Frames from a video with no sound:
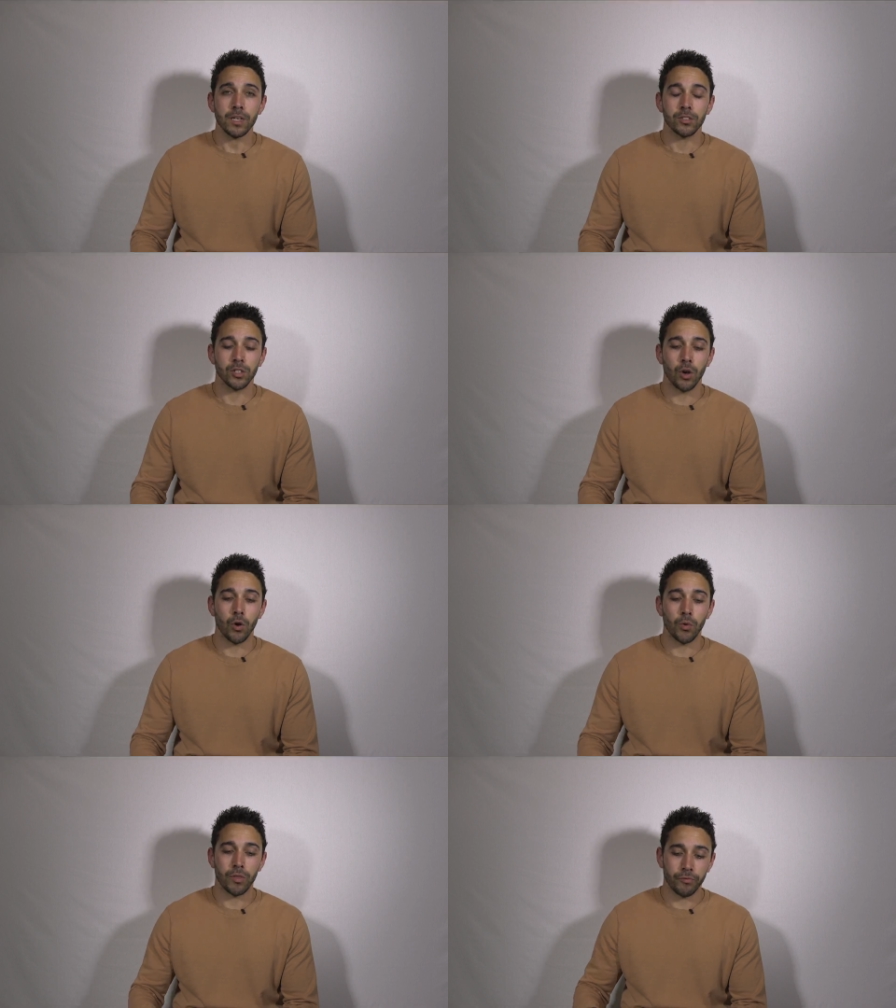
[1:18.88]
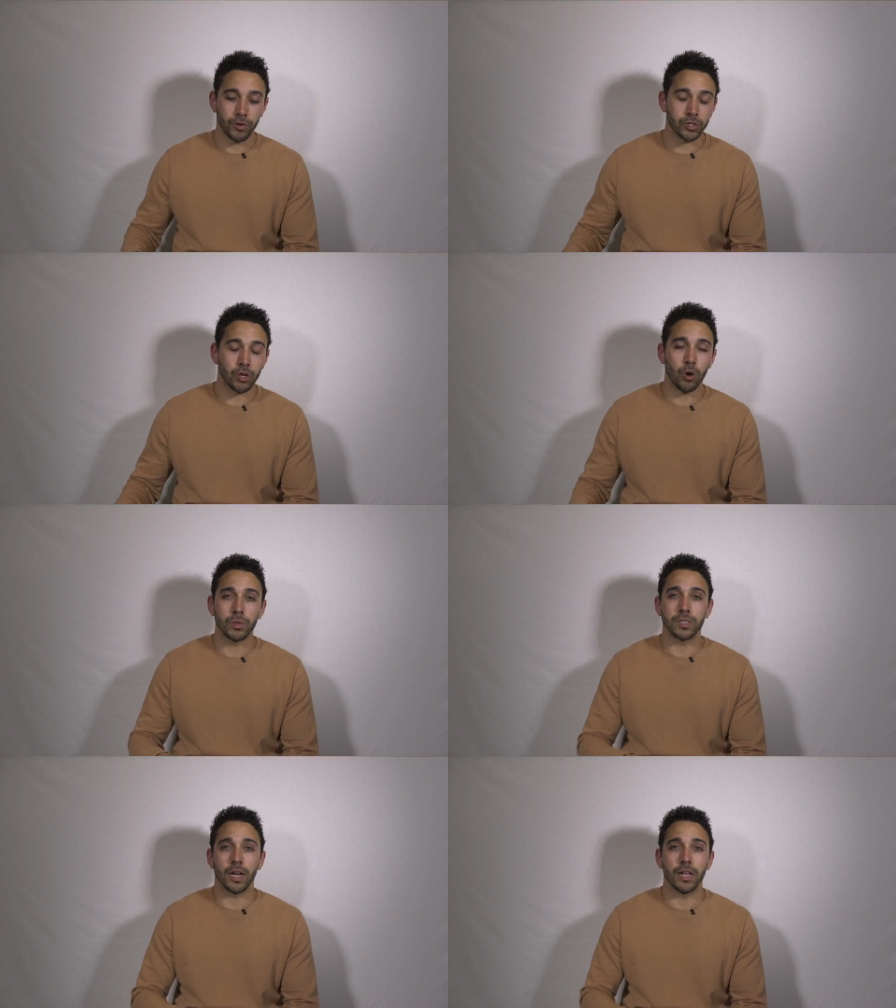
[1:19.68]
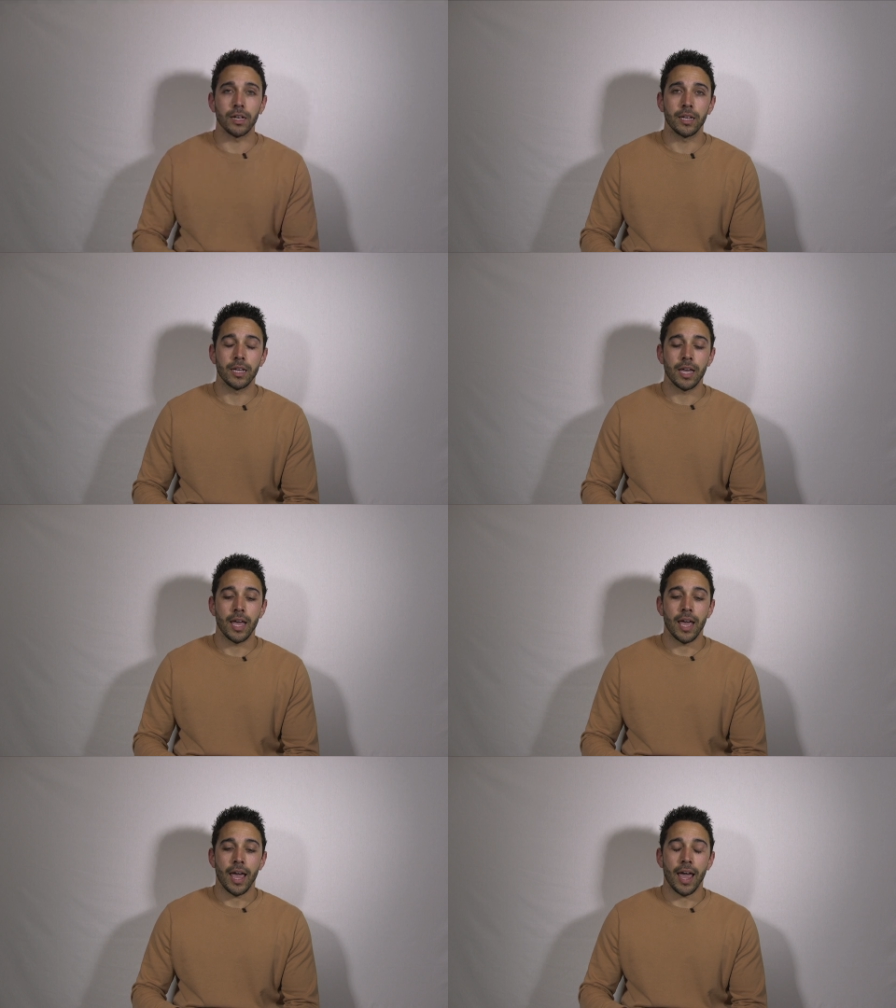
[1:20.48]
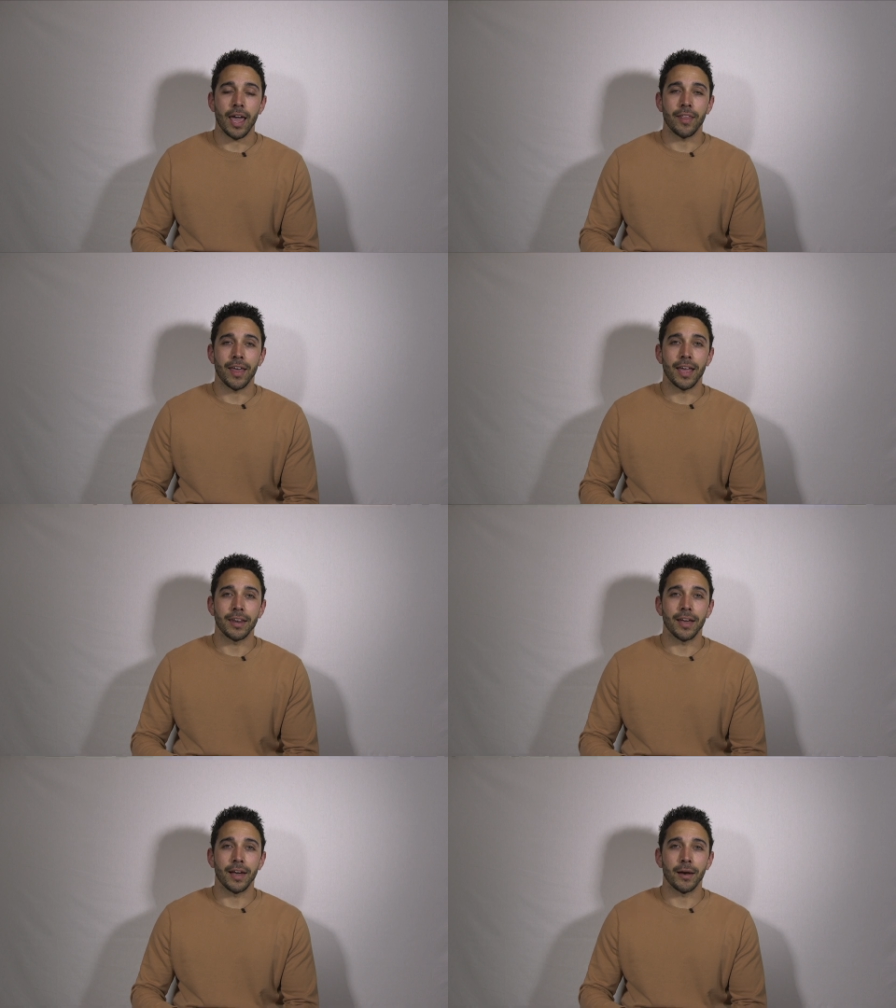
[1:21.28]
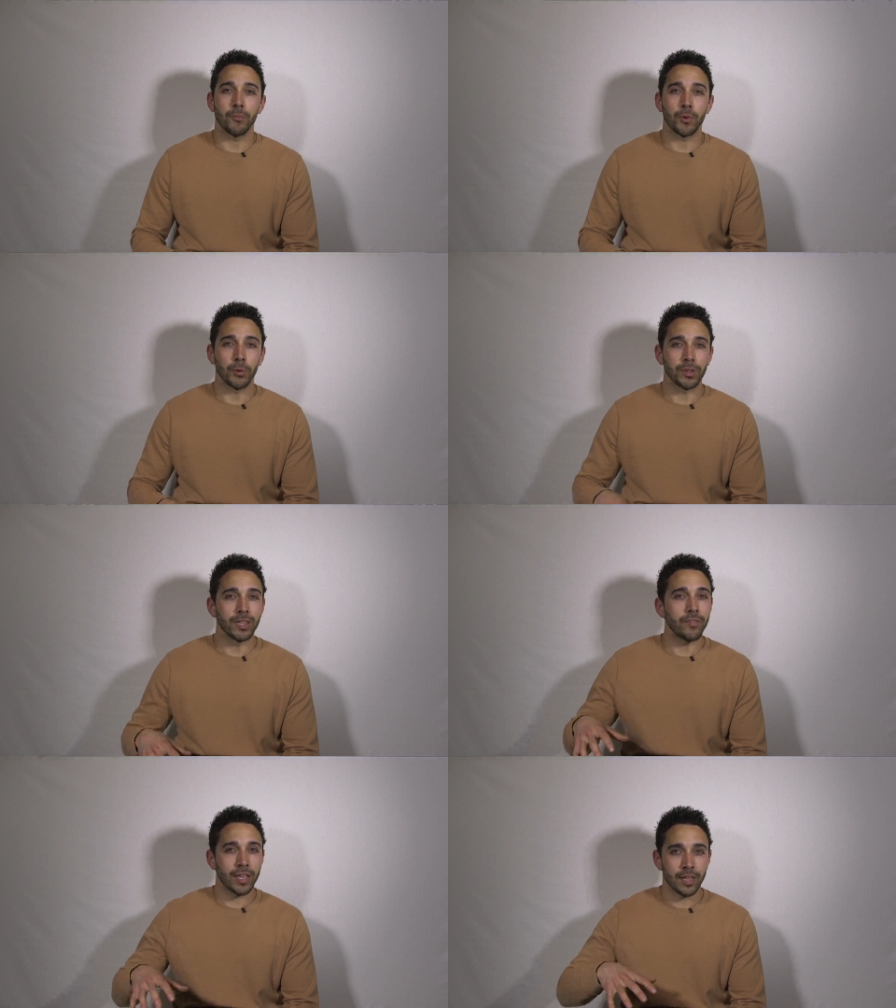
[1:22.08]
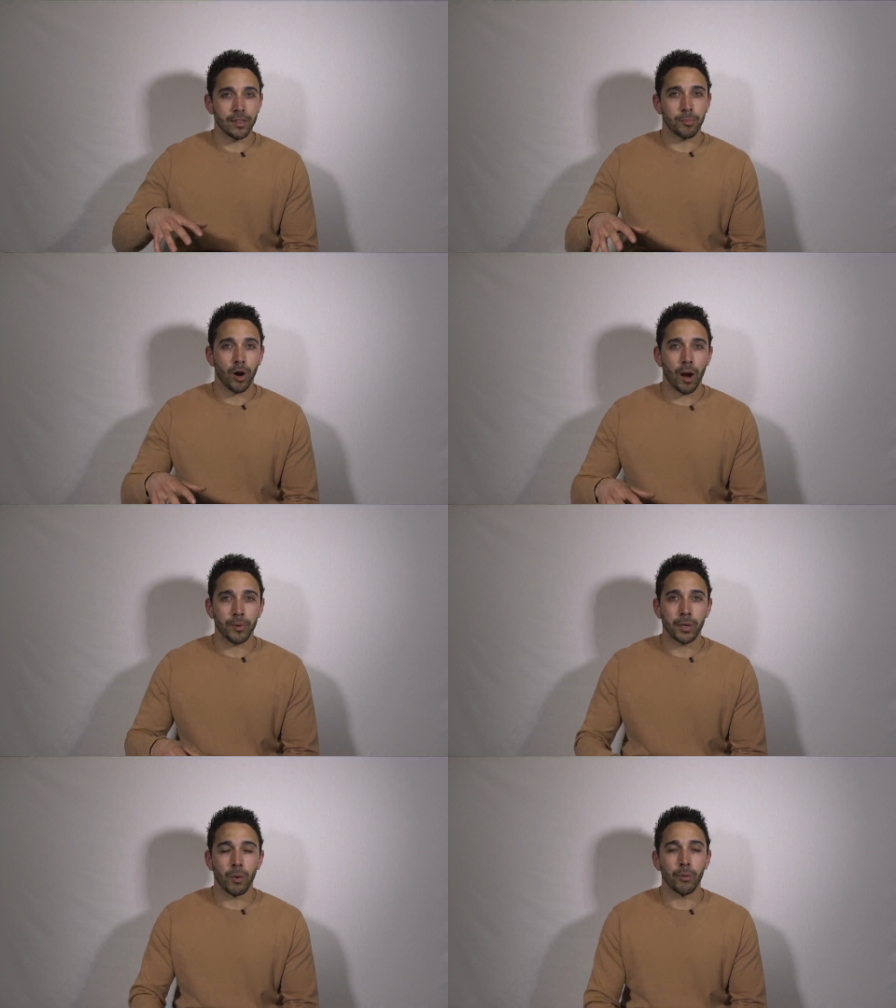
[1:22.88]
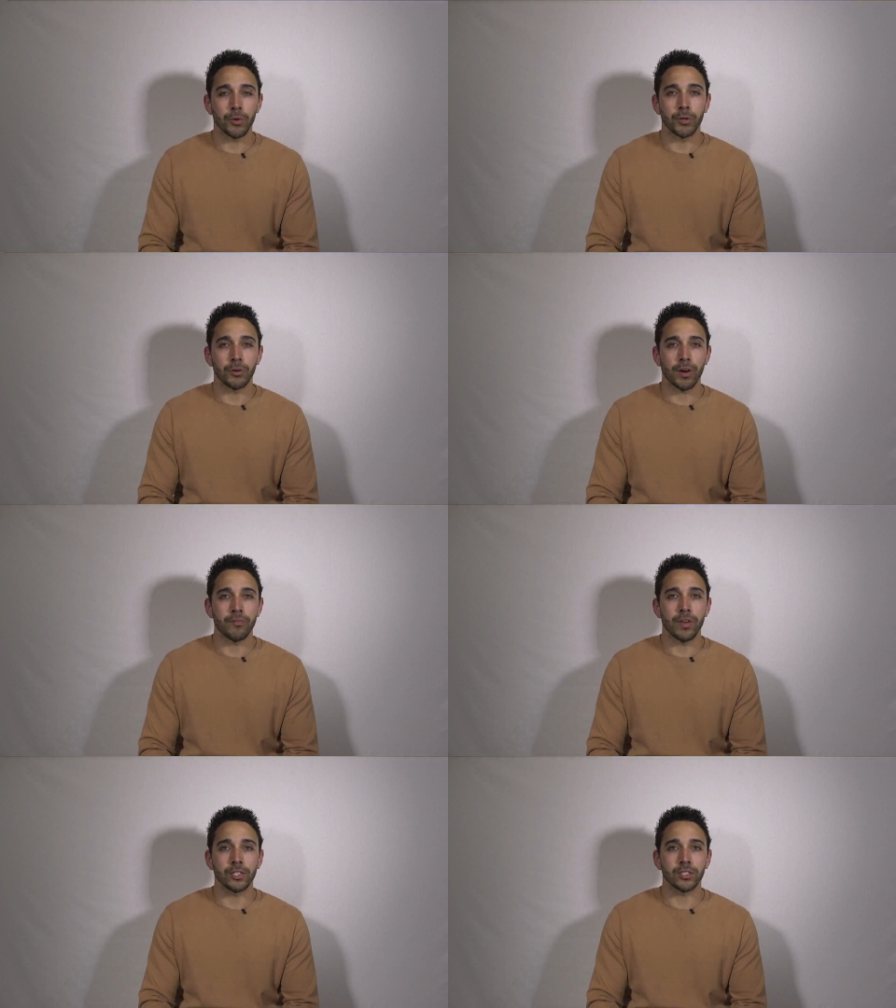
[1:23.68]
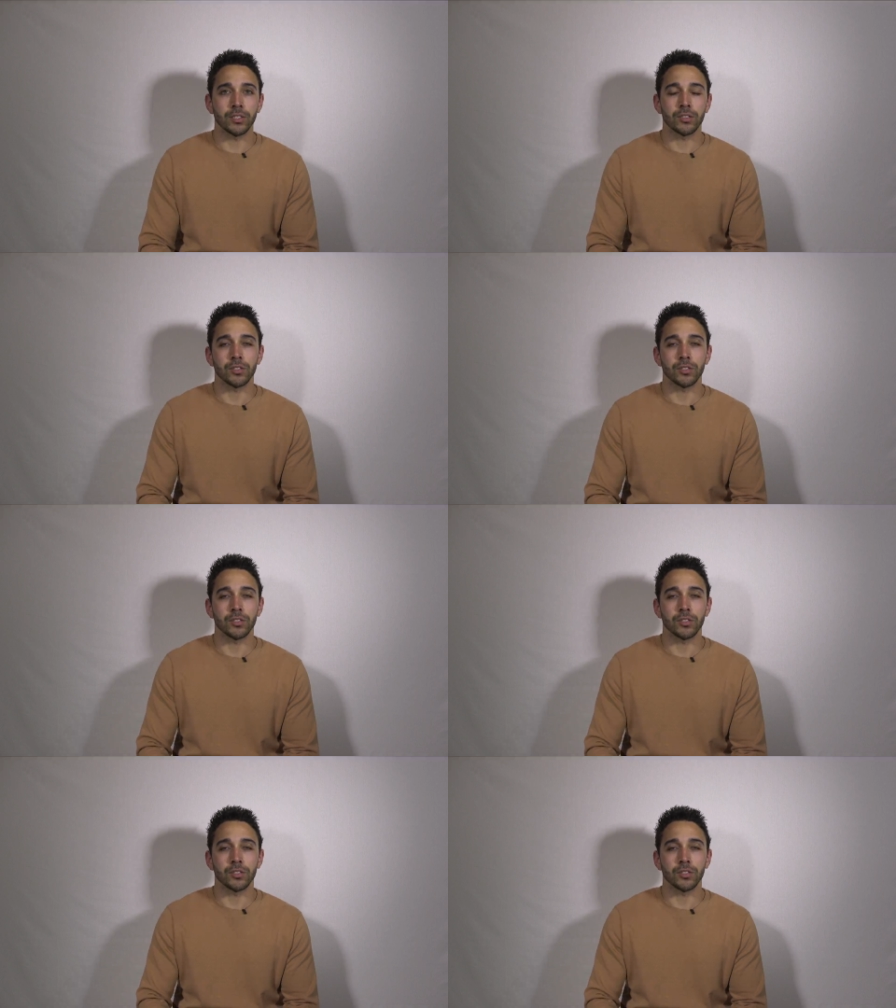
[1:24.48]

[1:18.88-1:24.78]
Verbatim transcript: So the first coat was done, and then um, we were living in the property while we were doing renovations.